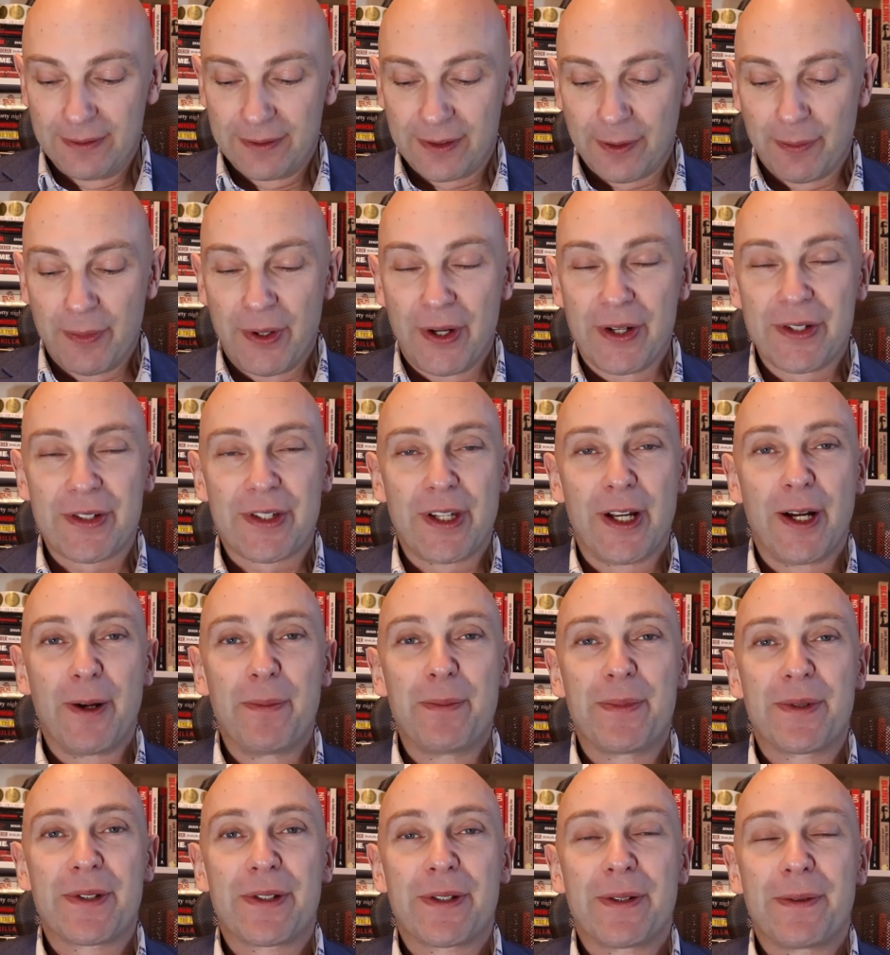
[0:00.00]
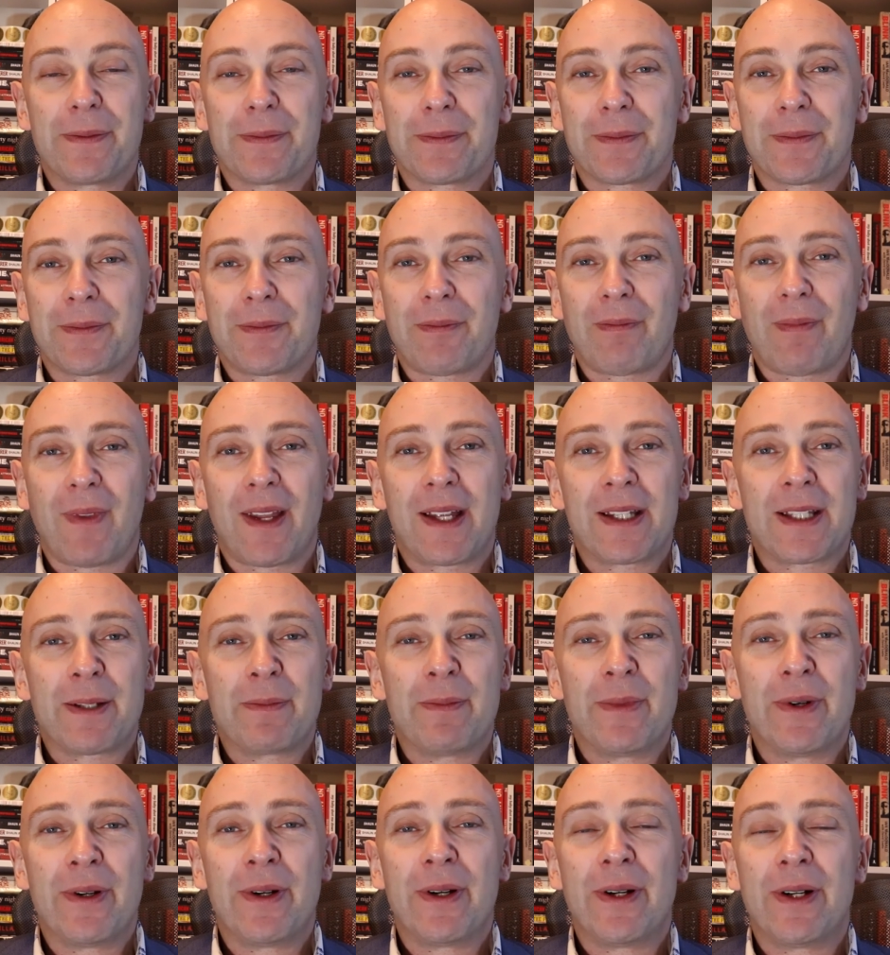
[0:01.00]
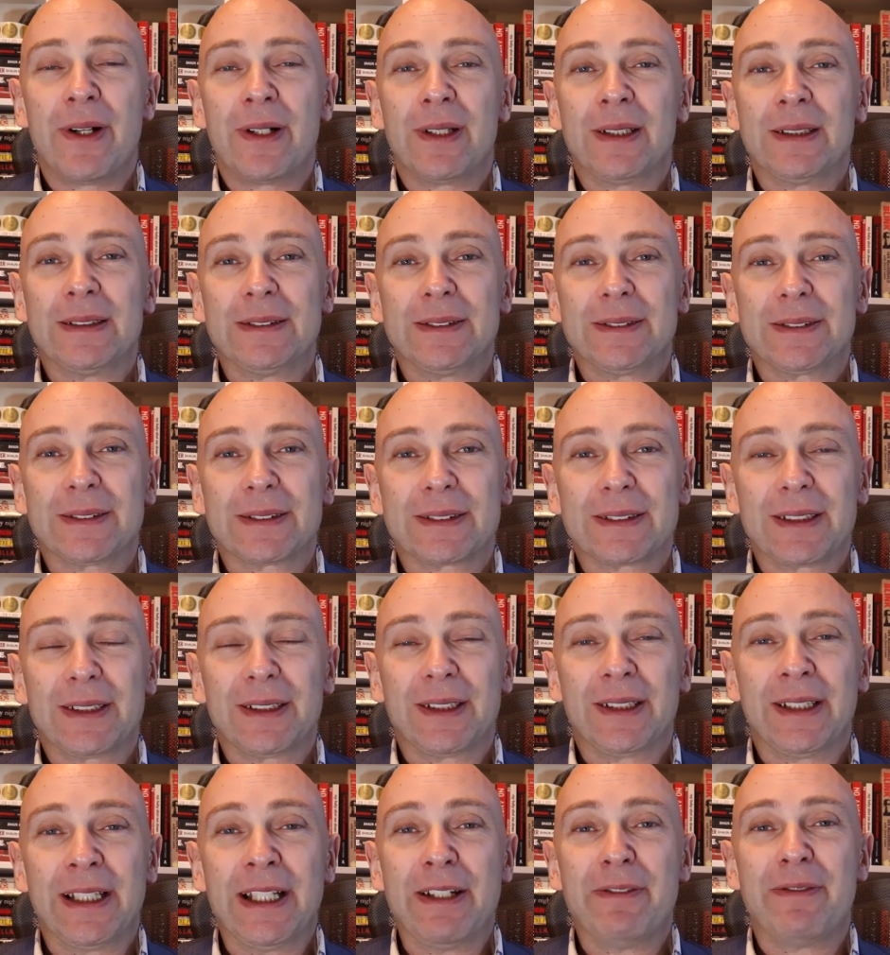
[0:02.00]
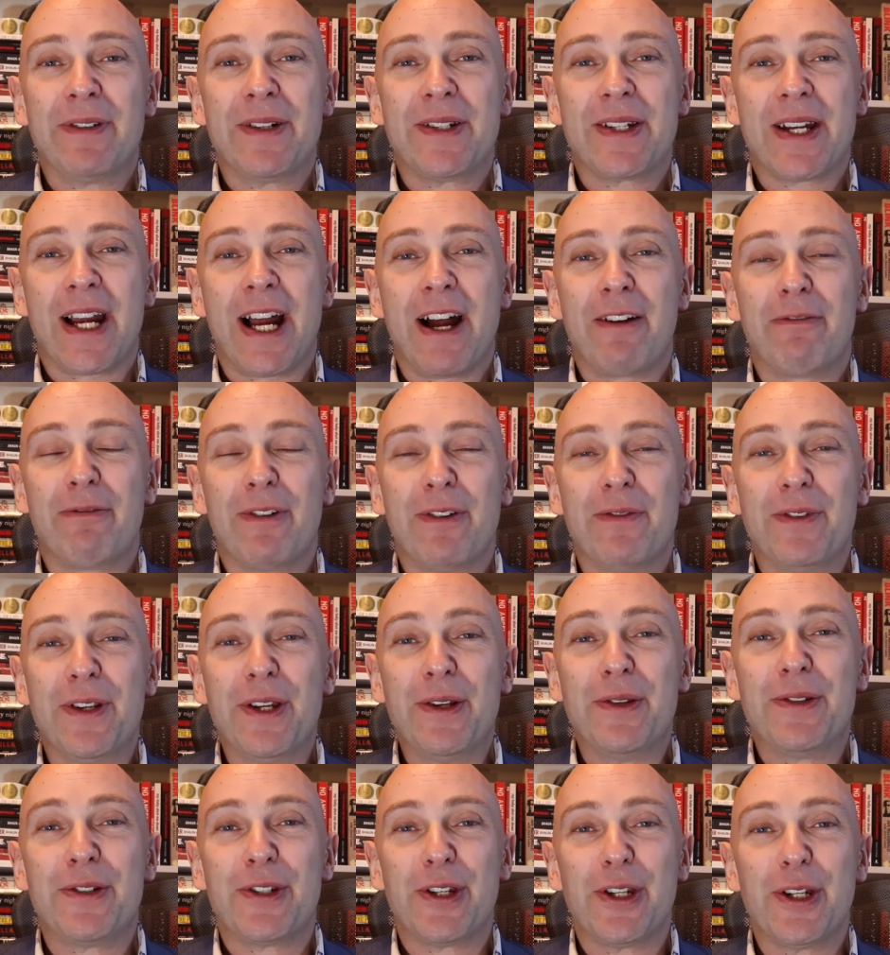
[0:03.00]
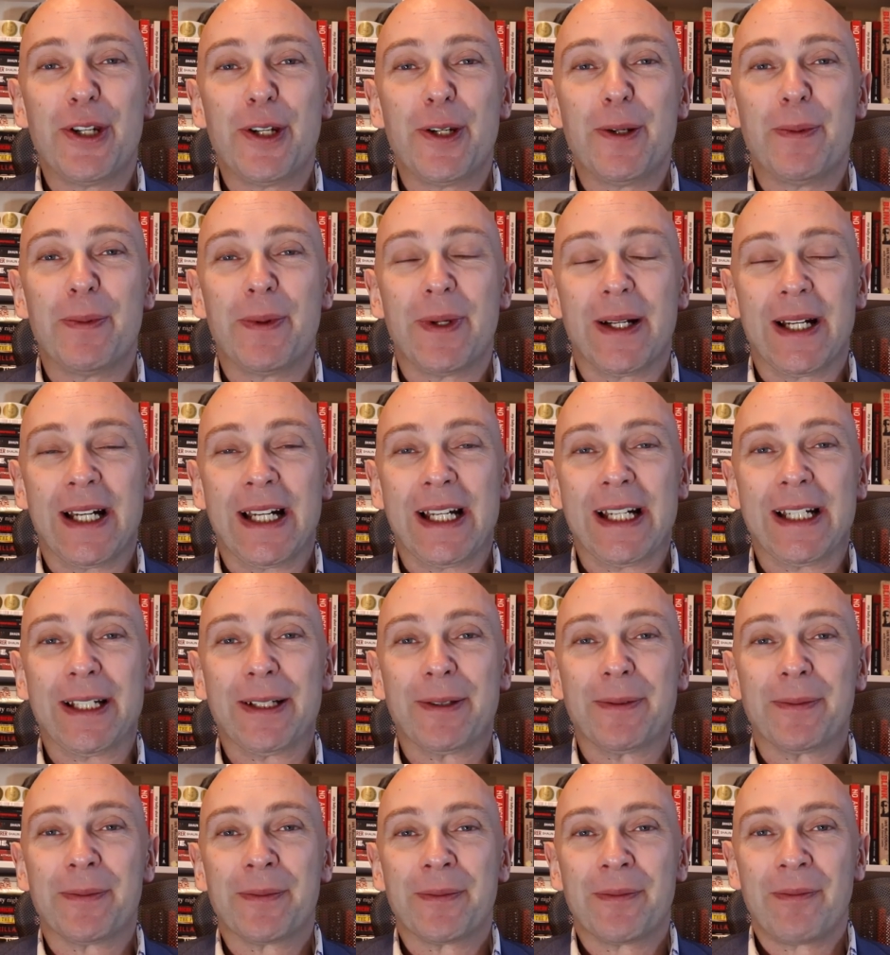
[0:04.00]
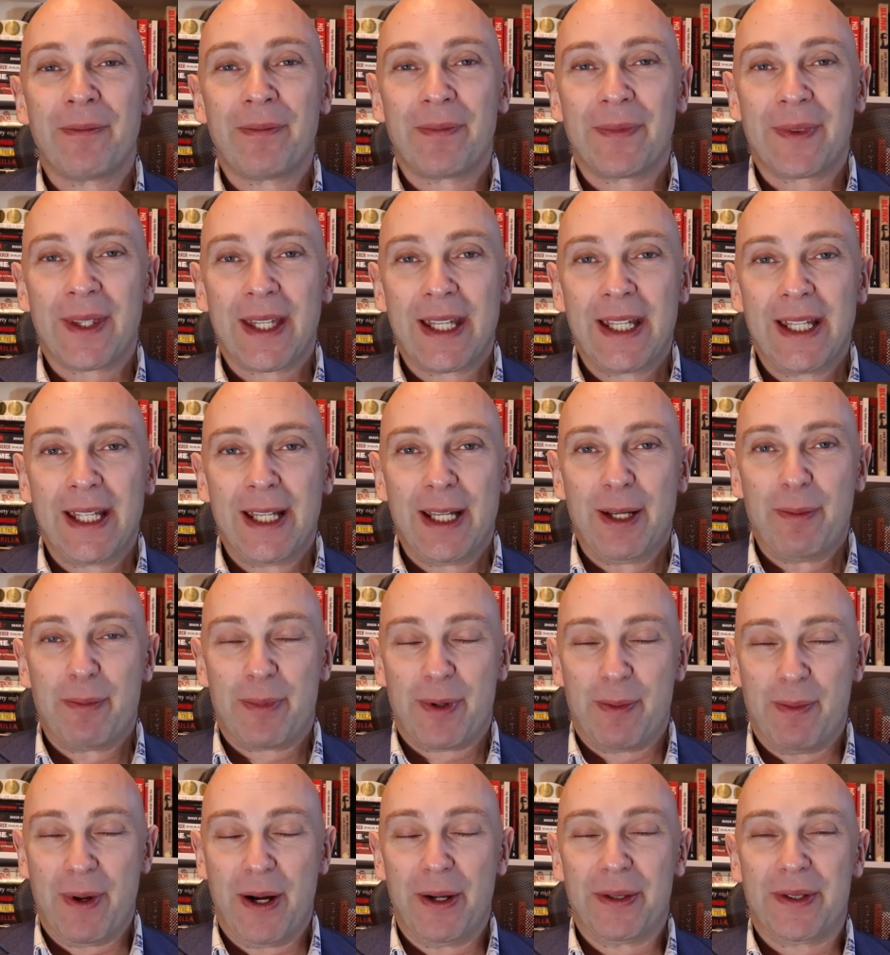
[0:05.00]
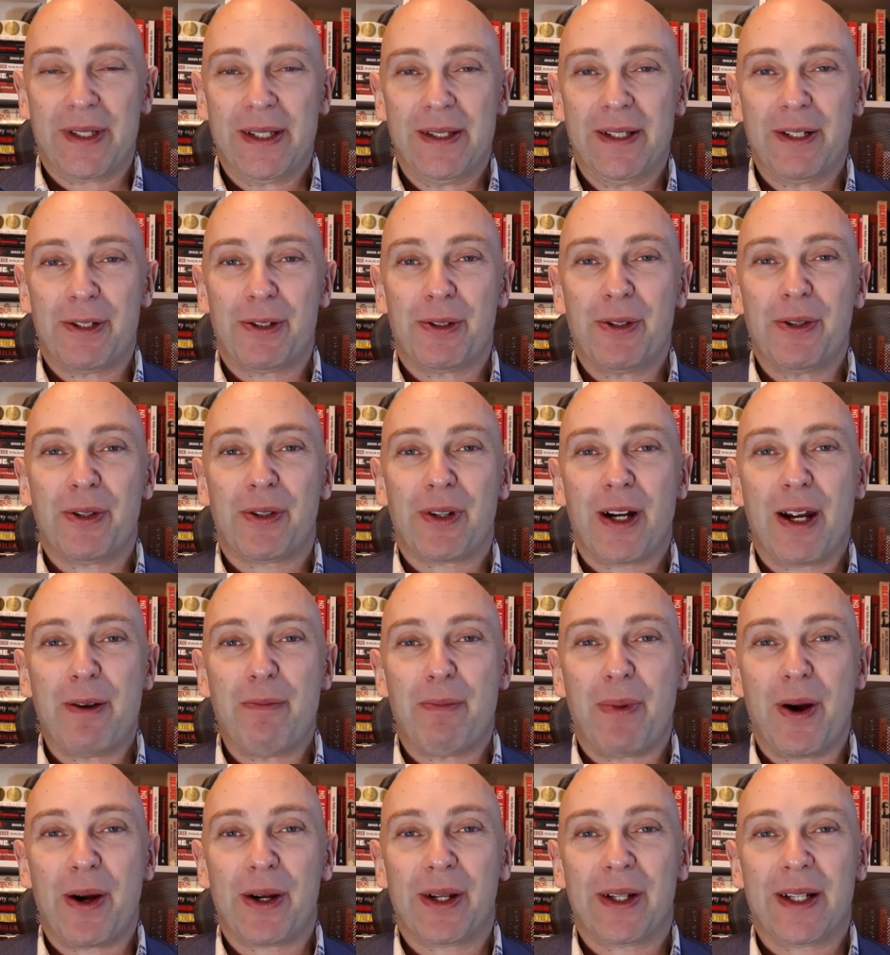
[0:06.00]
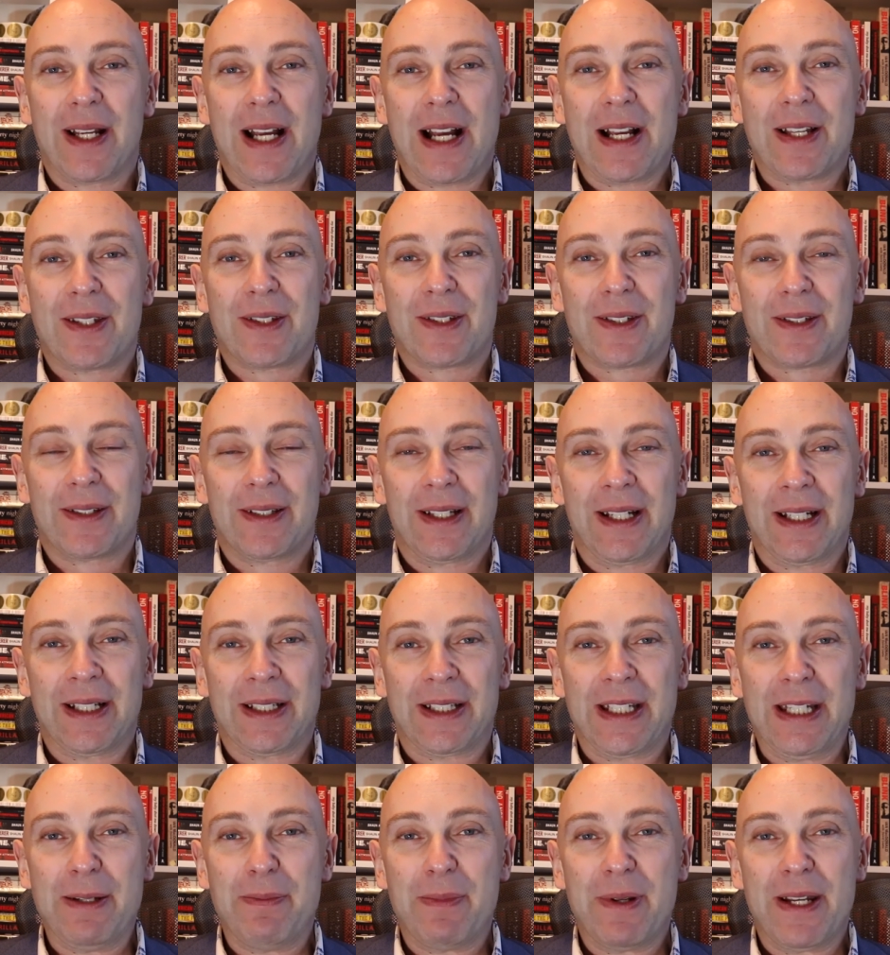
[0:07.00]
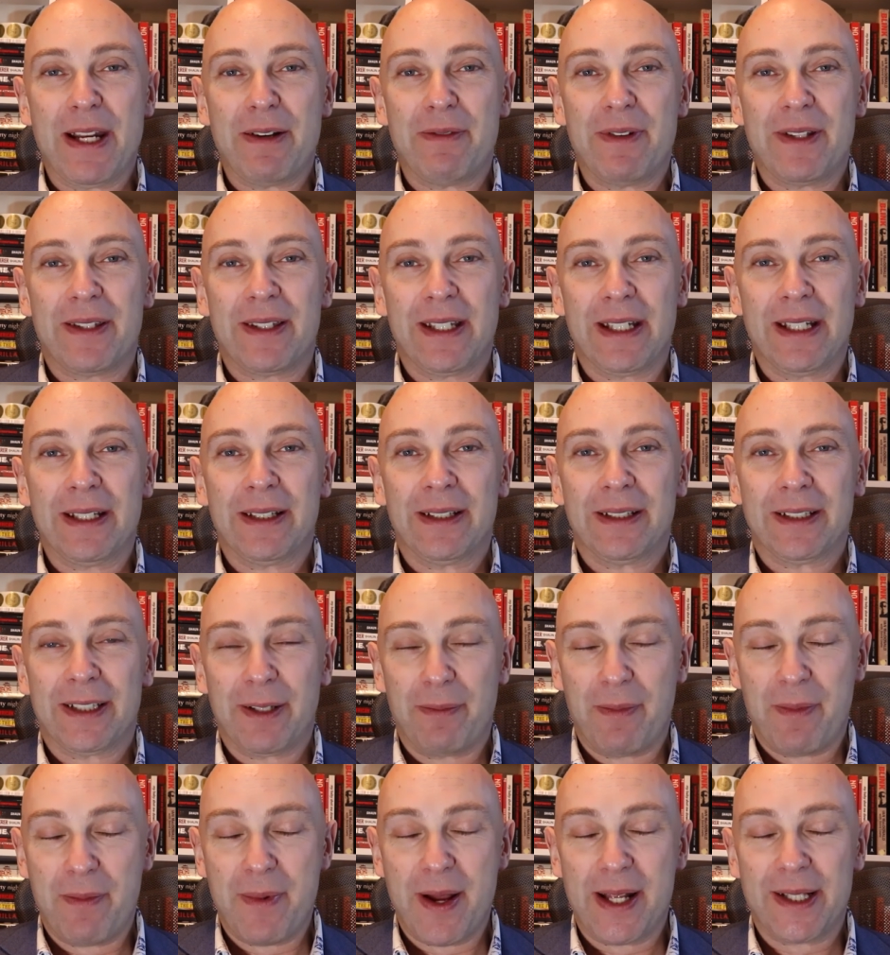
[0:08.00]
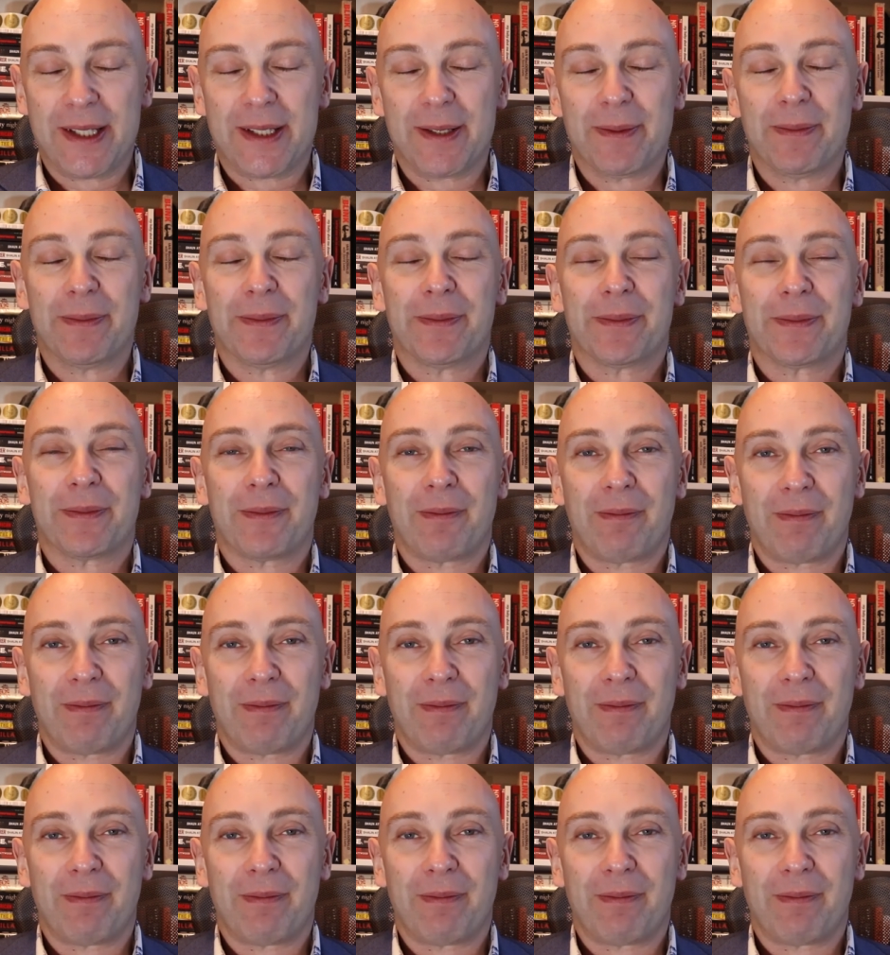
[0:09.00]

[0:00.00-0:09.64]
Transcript: The more subs, the more leverage I have with YouTube and promoting the true crime podcasts and keeping everything, the momentum